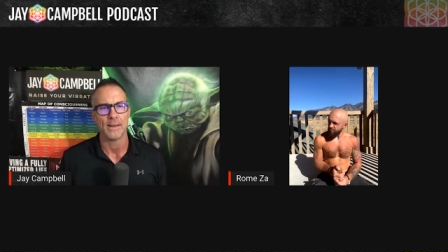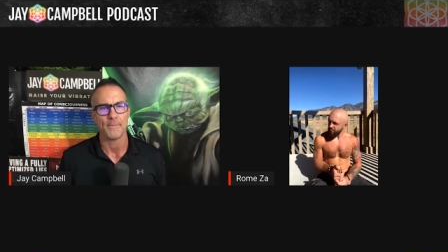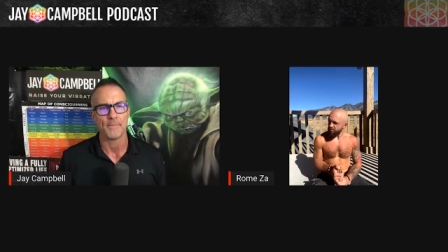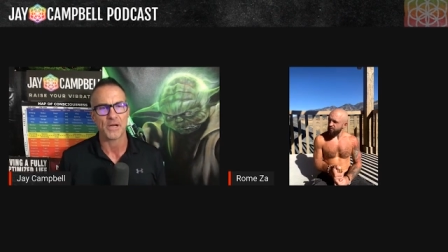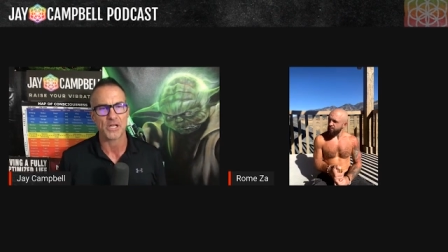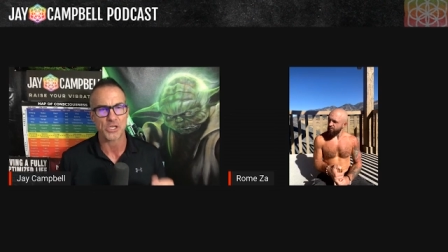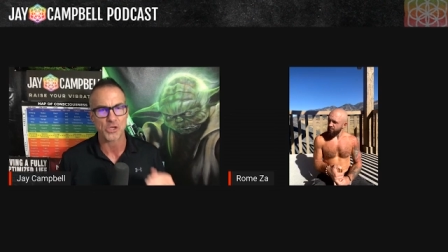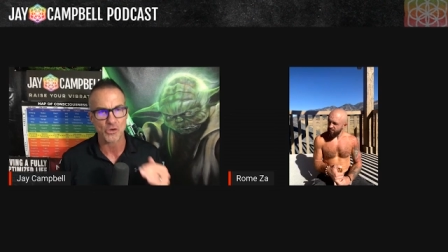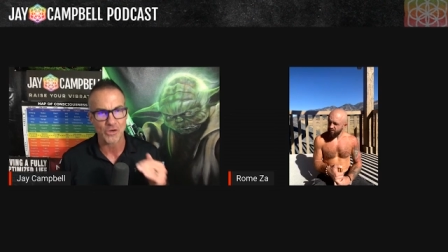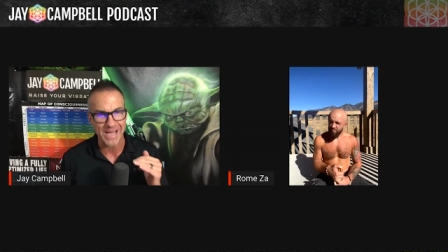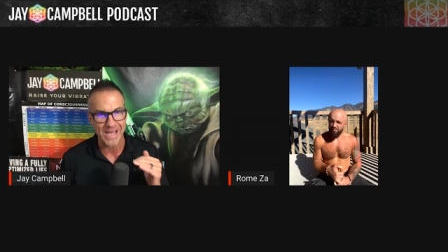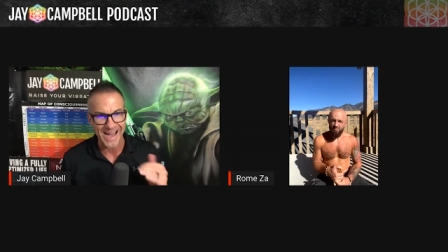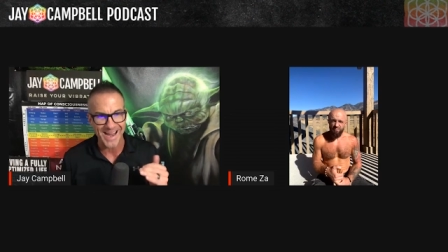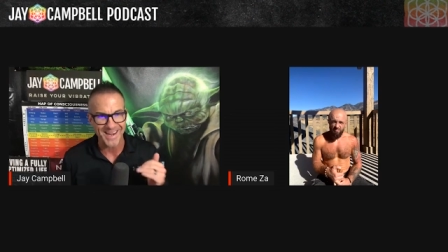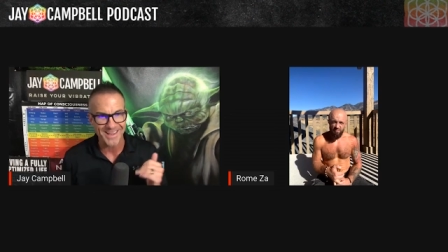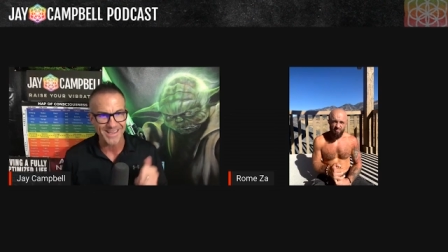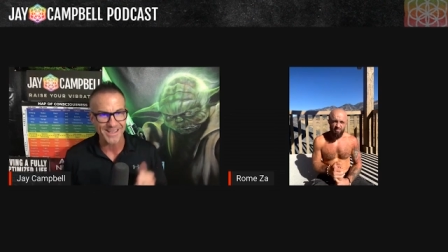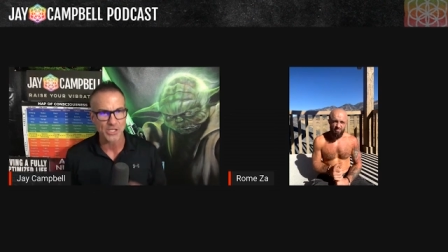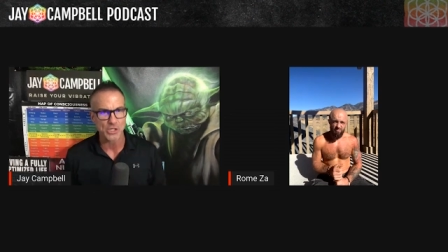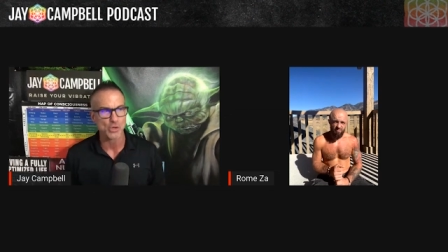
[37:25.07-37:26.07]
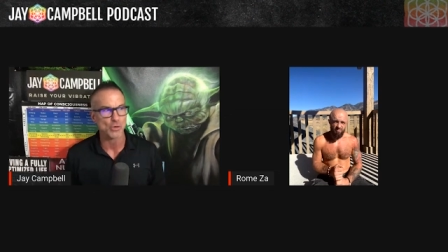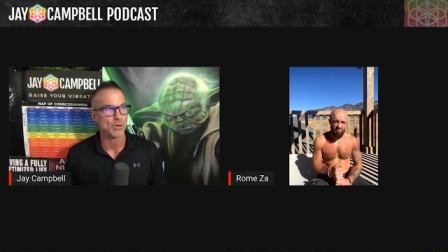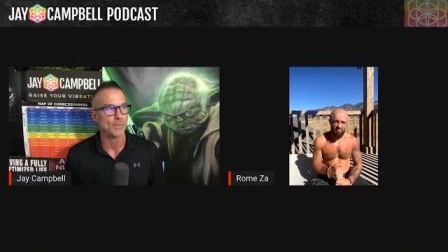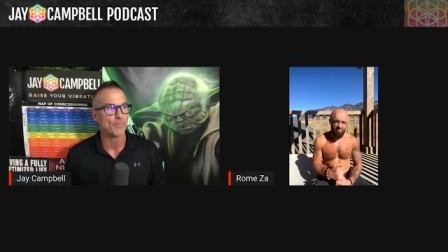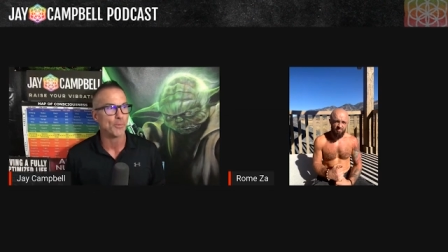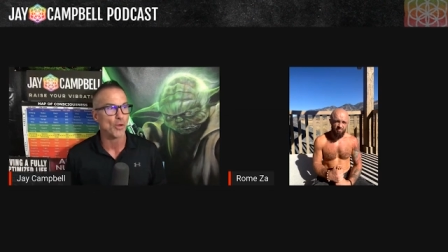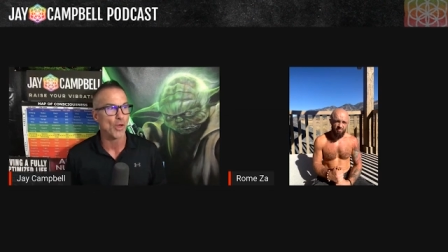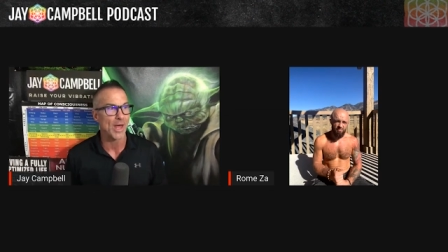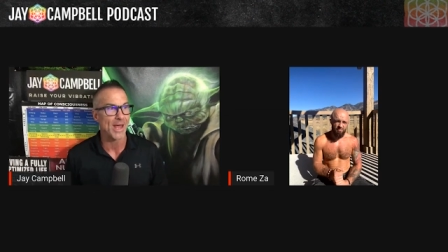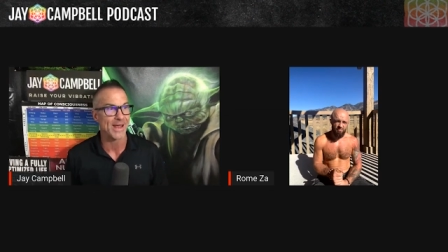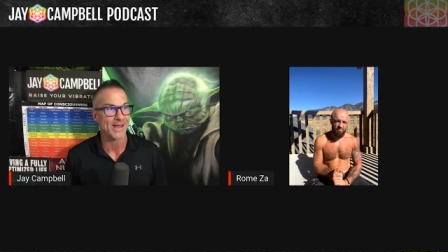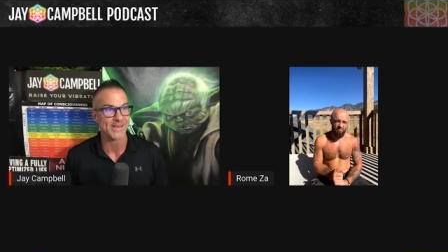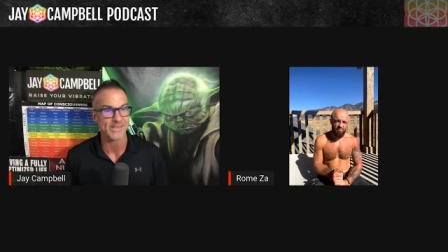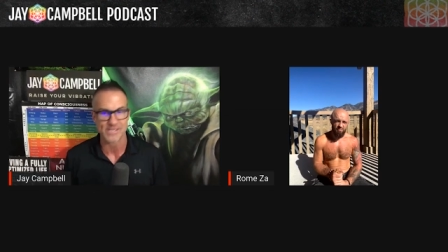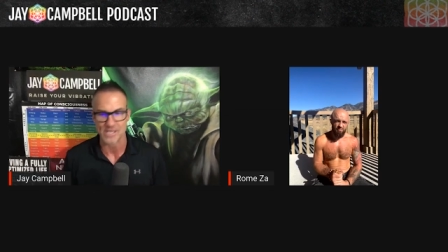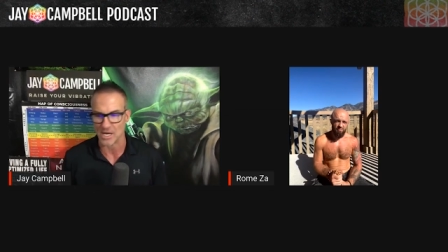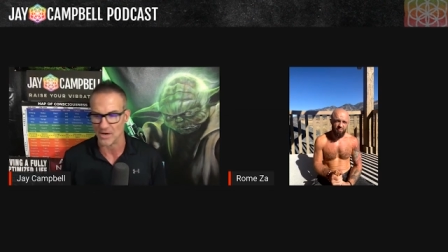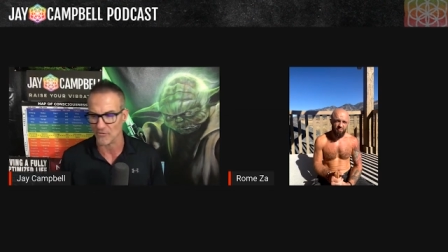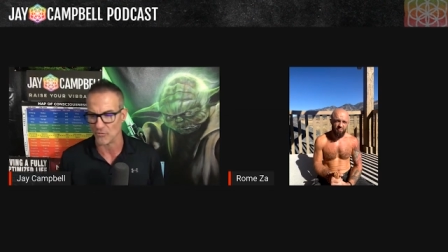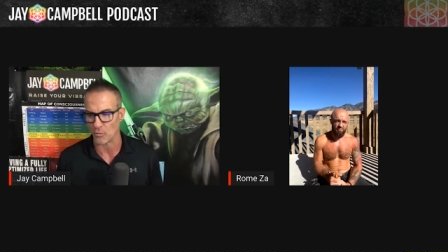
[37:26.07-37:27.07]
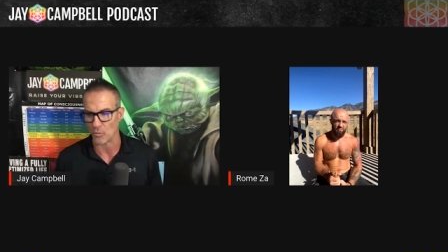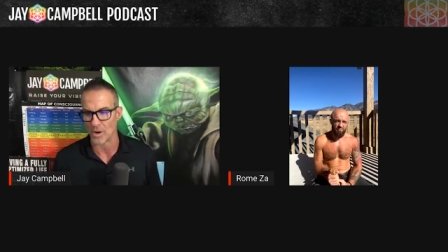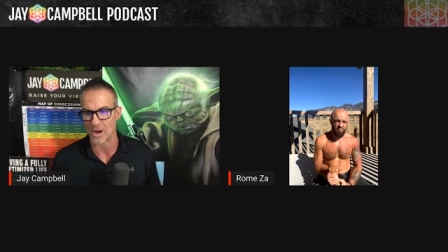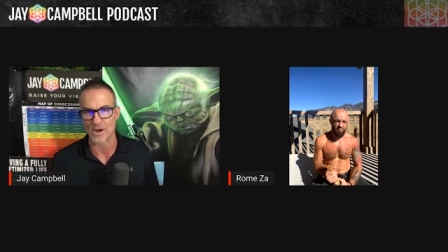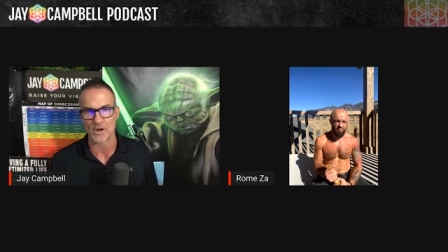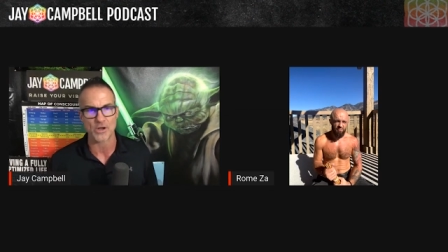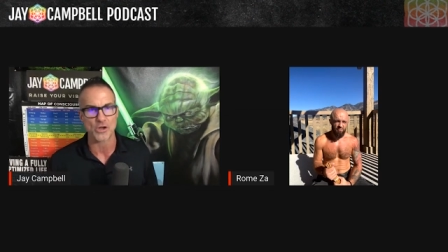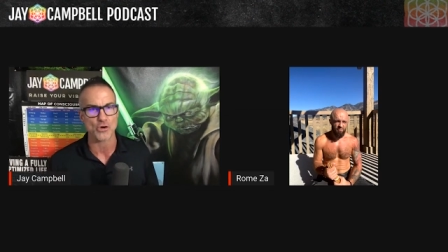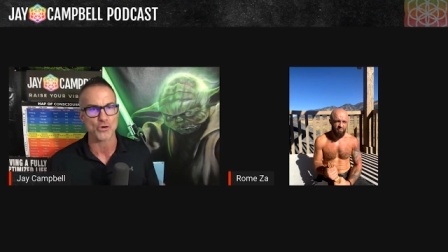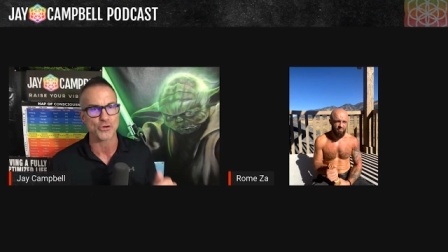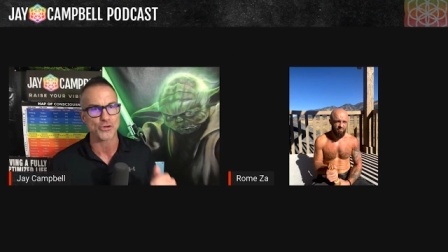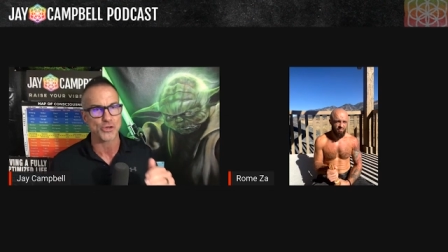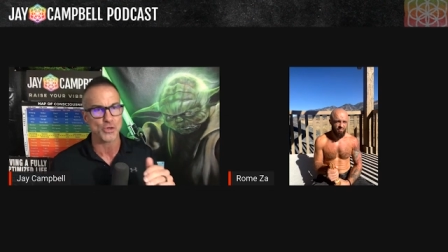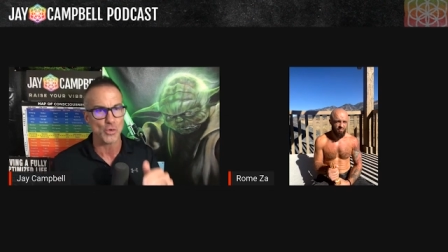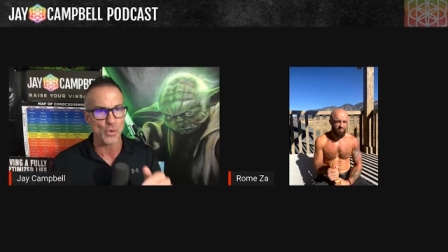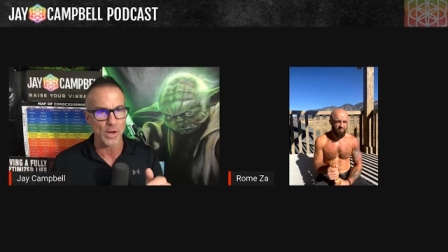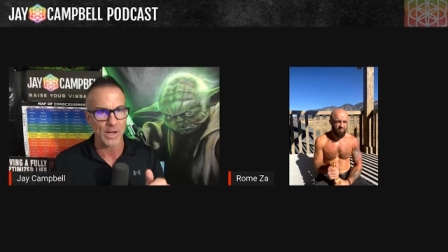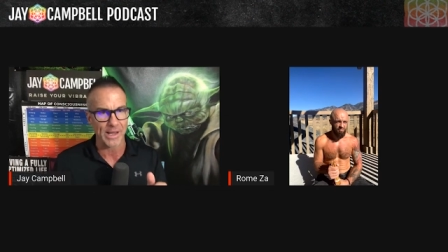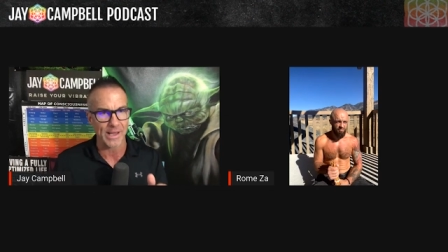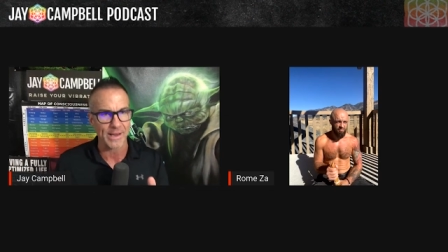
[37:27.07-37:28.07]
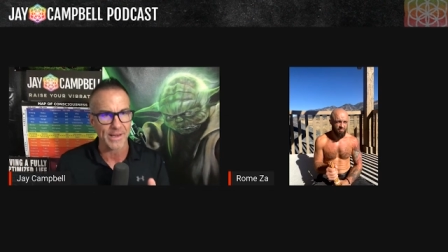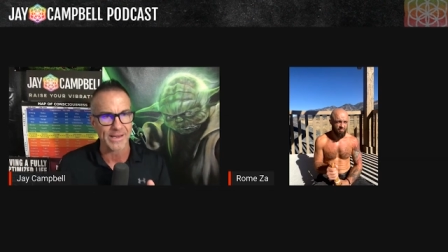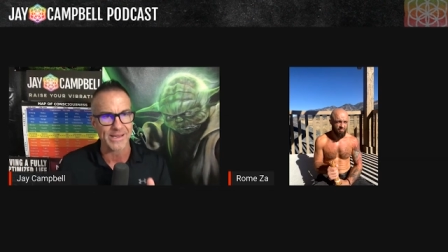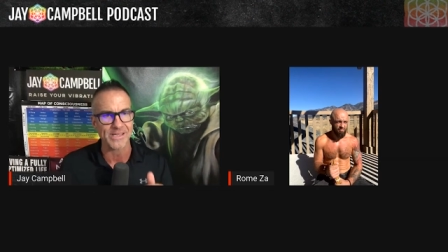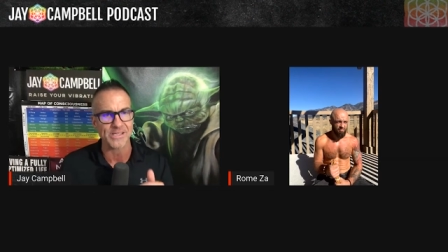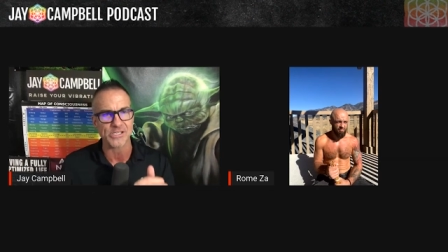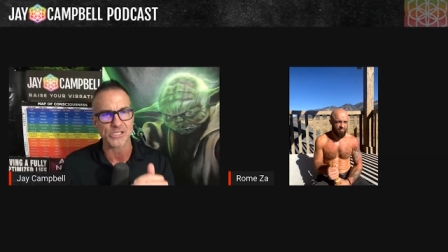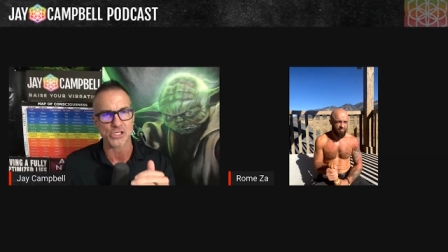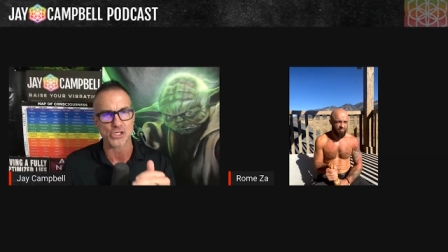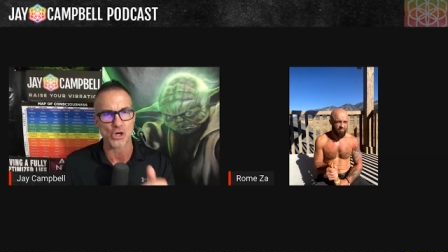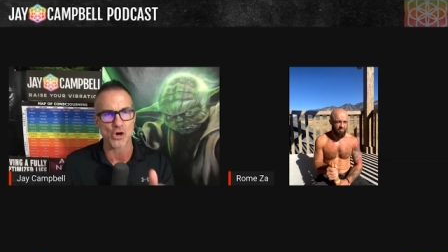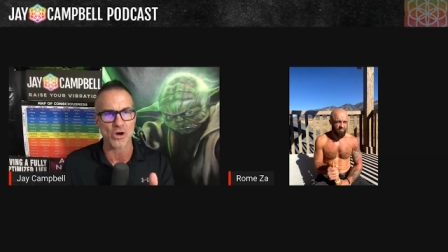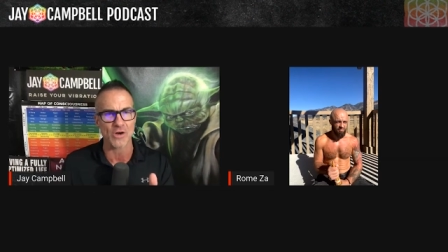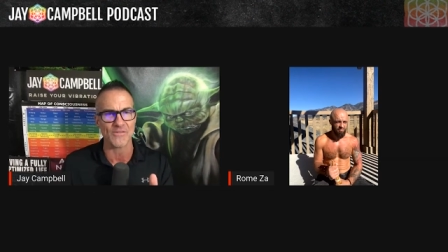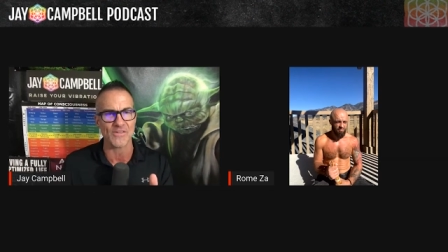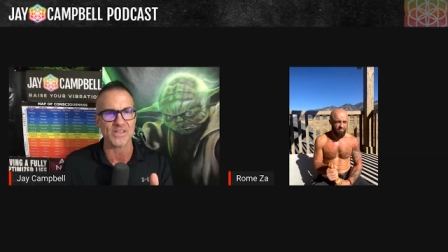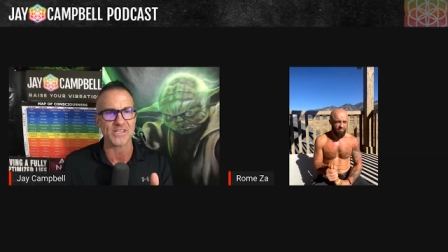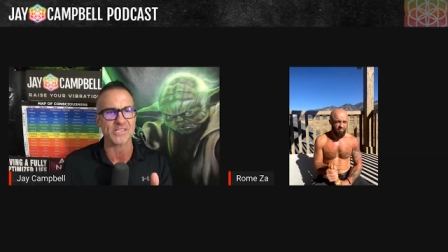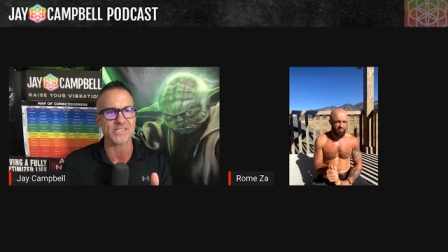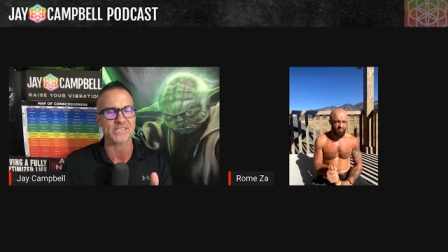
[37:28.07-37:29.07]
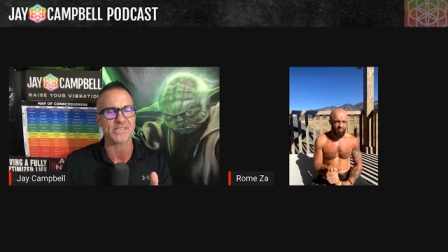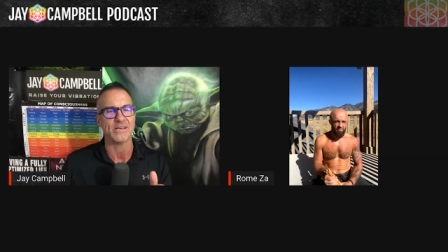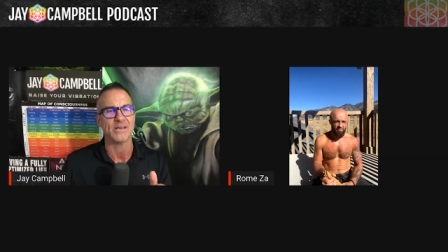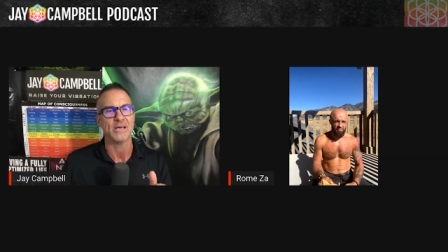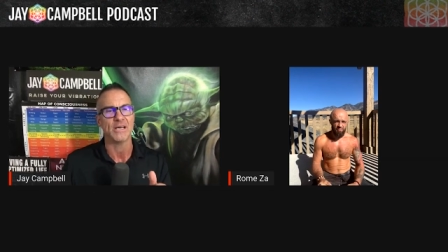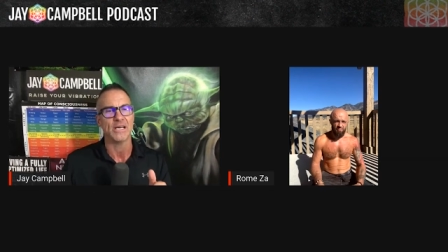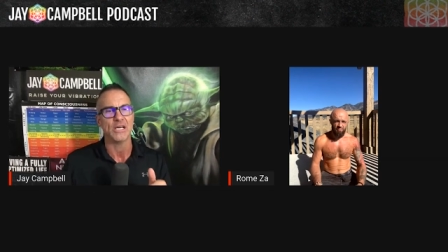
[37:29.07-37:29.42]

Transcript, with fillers: But you got to get to a place of where you're doing it in service